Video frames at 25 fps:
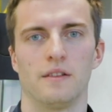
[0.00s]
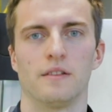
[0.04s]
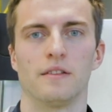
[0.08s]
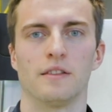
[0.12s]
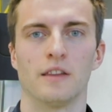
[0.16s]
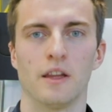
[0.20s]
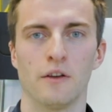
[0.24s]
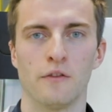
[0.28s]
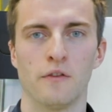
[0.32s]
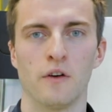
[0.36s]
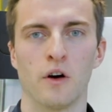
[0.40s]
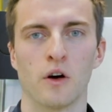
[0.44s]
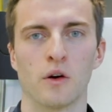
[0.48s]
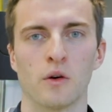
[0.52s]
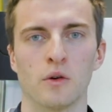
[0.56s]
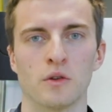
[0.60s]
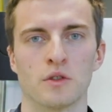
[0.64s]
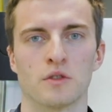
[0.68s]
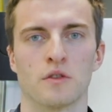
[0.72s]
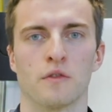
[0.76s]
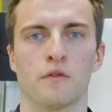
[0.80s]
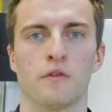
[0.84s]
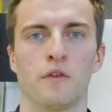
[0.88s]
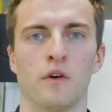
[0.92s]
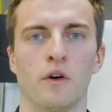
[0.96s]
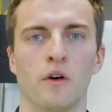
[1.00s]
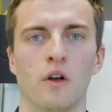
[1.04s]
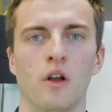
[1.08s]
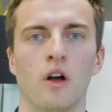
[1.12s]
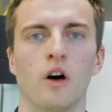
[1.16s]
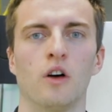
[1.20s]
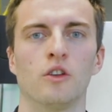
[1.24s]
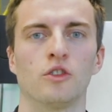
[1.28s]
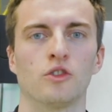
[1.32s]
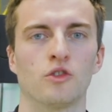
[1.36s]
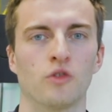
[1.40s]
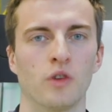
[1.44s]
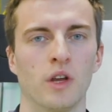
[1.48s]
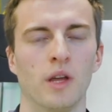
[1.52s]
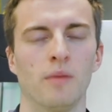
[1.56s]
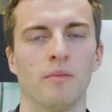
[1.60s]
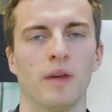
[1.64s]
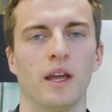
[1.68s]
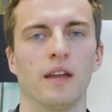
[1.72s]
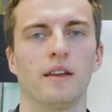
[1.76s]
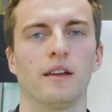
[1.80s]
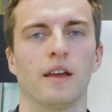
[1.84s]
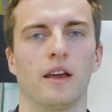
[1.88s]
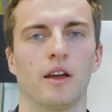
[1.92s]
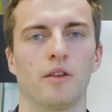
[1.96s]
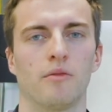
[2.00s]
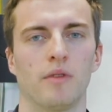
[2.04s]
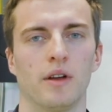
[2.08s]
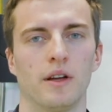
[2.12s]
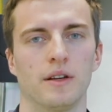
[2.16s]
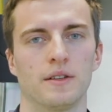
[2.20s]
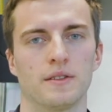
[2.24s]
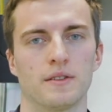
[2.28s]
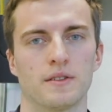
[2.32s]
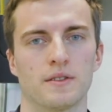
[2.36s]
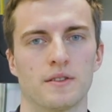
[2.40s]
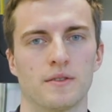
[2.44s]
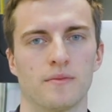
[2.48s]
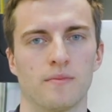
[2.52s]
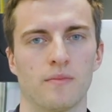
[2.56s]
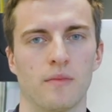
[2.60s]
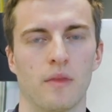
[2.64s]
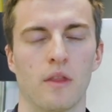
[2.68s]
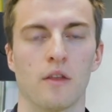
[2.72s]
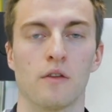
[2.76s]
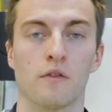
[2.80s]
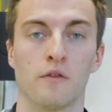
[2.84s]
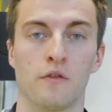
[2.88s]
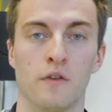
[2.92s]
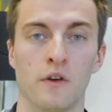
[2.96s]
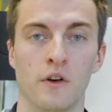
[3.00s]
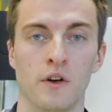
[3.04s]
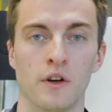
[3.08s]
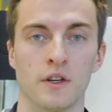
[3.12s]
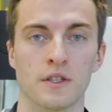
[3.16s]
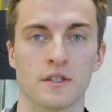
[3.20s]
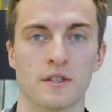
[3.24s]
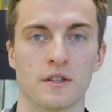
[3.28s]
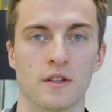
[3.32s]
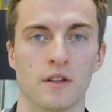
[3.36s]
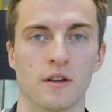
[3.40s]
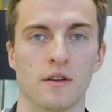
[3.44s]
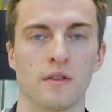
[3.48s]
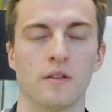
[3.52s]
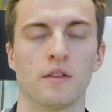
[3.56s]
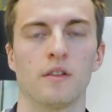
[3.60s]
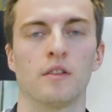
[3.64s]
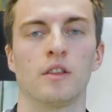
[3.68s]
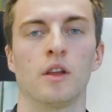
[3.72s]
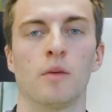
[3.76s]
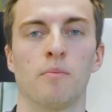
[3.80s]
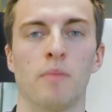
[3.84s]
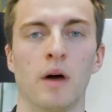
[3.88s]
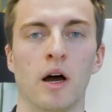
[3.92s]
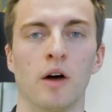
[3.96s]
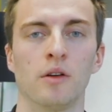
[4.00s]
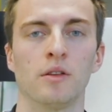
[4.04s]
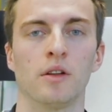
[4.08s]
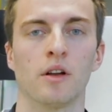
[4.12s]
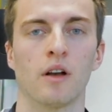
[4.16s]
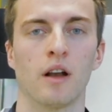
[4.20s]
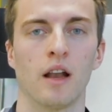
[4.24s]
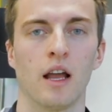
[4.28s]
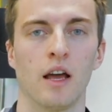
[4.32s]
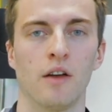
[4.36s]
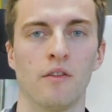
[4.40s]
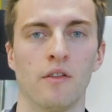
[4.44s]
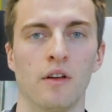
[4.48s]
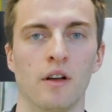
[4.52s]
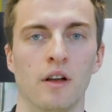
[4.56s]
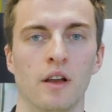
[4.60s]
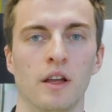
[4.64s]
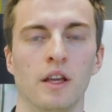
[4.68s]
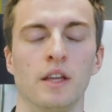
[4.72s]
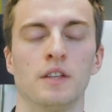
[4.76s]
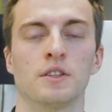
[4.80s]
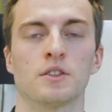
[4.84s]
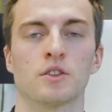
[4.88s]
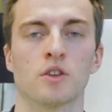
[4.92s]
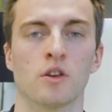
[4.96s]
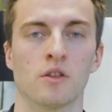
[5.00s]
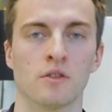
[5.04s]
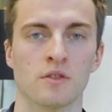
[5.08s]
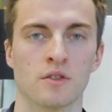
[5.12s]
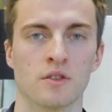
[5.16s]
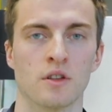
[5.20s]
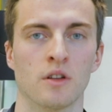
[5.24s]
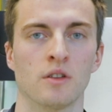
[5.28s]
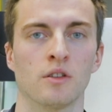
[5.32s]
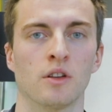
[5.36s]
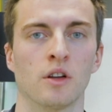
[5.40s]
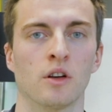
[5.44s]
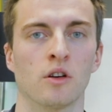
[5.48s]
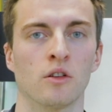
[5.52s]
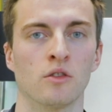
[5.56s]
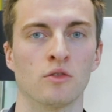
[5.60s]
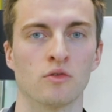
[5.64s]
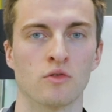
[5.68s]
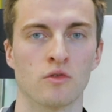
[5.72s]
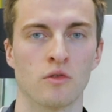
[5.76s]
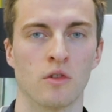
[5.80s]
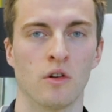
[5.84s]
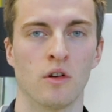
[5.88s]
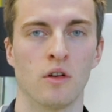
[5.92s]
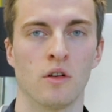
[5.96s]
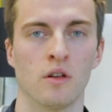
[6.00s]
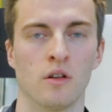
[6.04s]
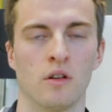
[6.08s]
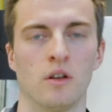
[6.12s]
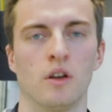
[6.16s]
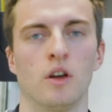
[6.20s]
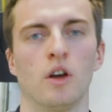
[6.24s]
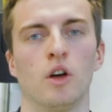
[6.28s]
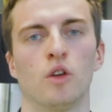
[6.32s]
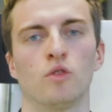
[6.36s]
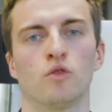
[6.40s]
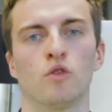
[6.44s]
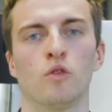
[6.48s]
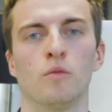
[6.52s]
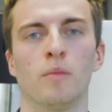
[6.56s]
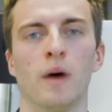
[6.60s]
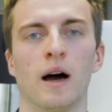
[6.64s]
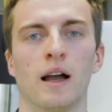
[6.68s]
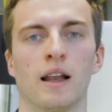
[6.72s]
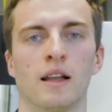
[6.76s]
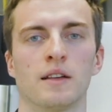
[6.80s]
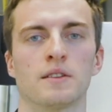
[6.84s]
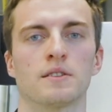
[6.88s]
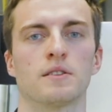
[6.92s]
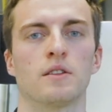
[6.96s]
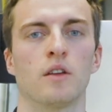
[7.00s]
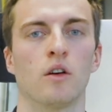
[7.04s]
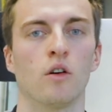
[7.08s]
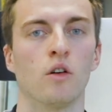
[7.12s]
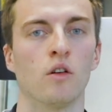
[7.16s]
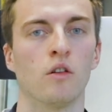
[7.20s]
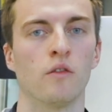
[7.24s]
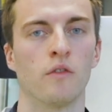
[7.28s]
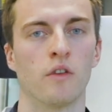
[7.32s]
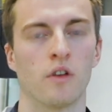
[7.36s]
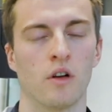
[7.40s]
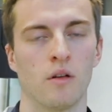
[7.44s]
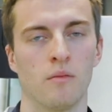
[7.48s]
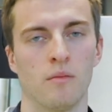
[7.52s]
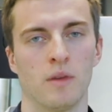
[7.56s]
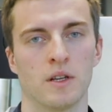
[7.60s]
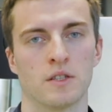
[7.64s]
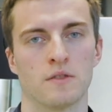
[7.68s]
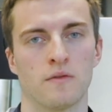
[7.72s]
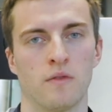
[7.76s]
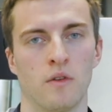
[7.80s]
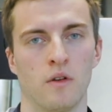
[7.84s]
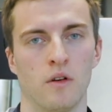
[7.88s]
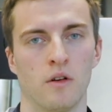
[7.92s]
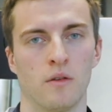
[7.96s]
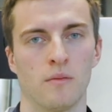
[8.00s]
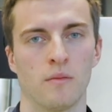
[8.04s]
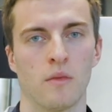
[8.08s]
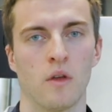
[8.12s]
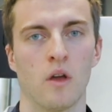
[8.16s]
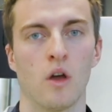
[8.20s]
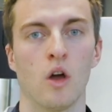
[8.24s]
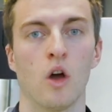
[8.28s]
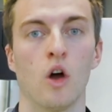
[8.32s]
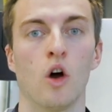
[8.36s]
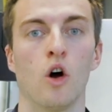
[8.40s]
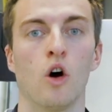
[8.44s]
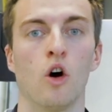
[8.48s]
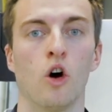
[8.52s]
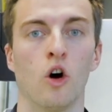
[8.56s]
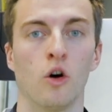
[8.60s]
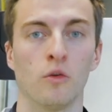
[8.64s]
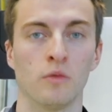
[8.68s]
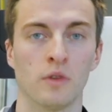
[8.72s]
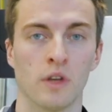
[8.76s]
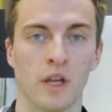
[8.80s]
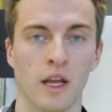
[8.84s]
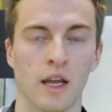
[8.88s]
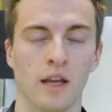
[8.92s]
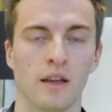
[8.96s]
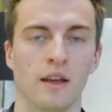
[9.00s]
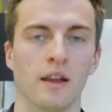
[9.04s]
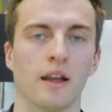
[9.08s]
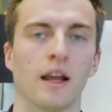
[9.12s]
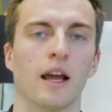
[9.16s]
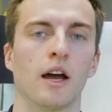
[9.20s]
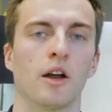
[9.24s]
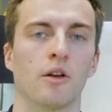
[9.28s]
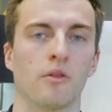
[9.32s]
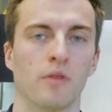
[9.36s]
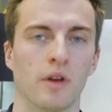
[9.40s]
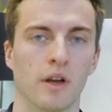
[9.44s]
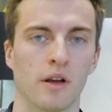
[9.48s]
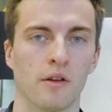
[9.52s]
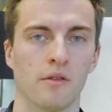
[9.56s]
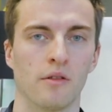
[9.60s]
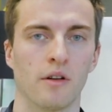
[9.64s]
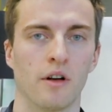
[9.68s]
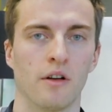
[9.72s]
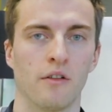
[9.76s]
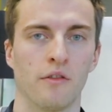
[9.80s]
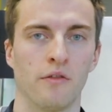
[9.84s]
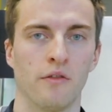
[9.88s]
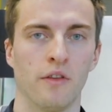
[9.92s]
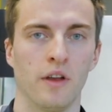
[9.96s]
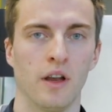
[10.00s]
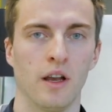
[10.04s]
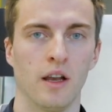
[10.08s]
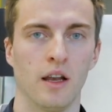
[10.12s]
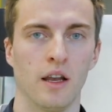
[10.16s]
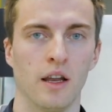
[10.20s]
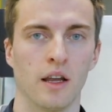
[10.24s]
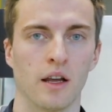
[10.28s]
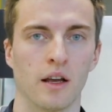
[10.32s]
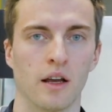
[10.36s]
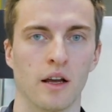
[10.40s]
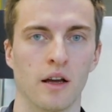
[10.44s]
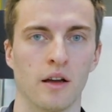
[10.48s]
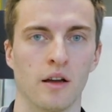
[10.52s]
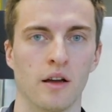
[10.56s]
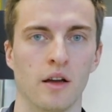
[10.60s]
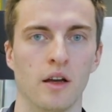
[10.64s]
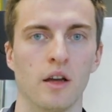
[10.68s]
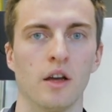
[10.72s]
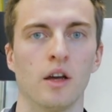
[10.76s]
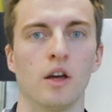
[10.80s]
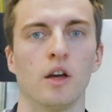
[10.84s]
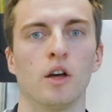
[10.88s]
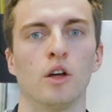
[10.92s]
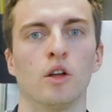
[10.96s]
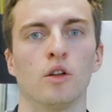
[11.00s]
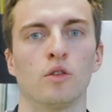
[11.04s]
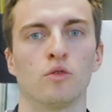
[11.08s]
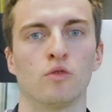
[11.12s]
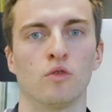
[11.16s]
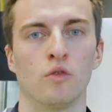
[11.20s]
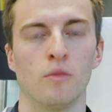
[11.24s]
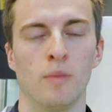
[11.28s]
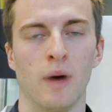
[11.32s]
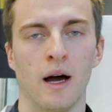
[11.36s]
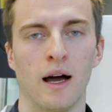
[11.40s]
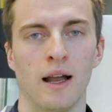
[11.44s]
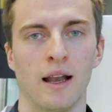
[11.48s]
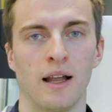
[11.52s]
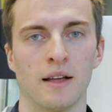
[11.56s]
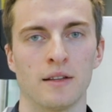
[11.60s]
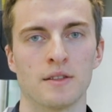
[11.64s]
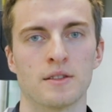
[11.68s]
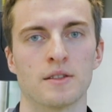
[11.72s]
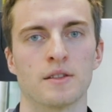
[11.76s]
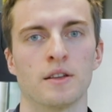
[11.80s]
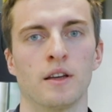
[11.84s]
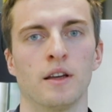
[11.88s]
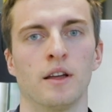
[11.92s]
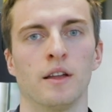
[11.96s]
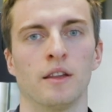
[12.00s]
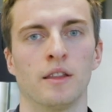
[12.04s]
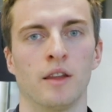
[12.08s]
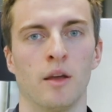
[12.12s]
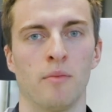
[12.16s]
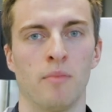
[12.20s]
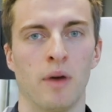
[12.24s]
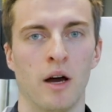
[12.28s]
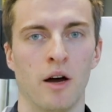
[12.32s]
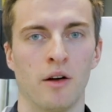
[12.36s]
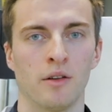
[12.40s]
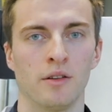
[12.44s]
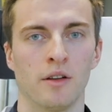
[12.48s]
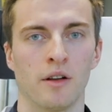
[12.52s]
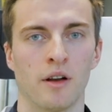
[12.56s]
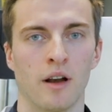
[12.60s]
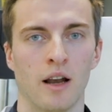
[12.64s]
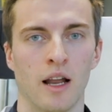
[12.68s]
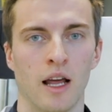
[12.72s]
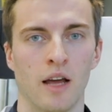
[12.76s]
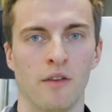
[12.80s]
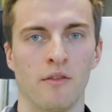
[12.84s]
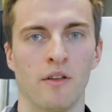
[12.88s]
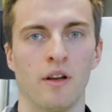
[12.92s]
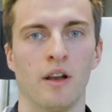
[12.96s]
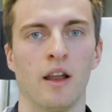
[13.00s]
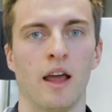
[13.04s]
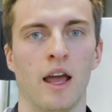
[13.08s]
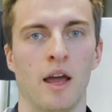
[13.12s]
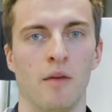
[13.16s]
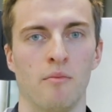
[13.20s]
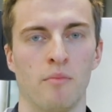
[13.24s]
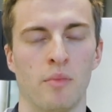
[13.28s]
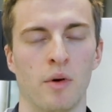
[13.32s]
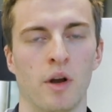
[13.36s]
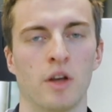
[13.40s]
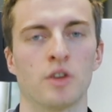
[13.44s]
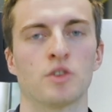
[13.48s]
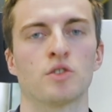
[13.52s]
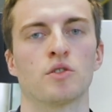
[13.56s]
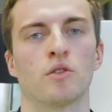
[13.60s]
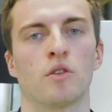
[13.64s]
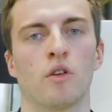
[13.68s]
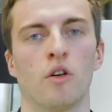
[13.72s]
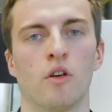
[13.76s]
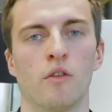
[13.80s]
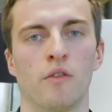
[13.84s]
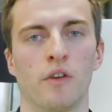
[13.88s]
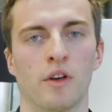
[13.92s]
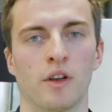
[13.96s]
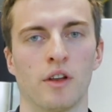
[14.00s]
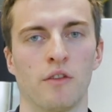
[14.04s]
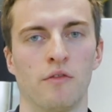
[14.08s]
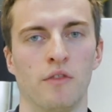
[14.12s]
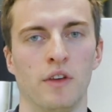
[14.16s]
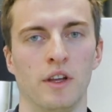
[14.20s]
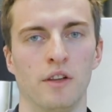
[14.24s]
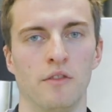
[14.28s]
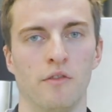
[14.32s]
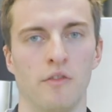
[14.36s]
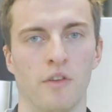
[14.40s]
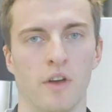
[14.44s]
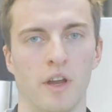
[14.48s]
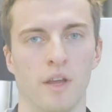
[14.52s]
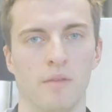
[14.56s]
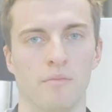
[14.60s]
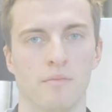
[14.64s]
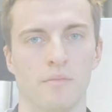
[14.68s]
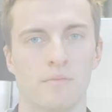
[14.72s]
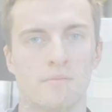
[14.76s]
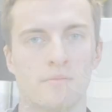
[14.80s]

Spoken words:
The focus falls on three main areas. First, the powder level is constantly controlled to balance the overall mass flow, obtaining a regular filling to balance the powder level and pressure over the feed frame.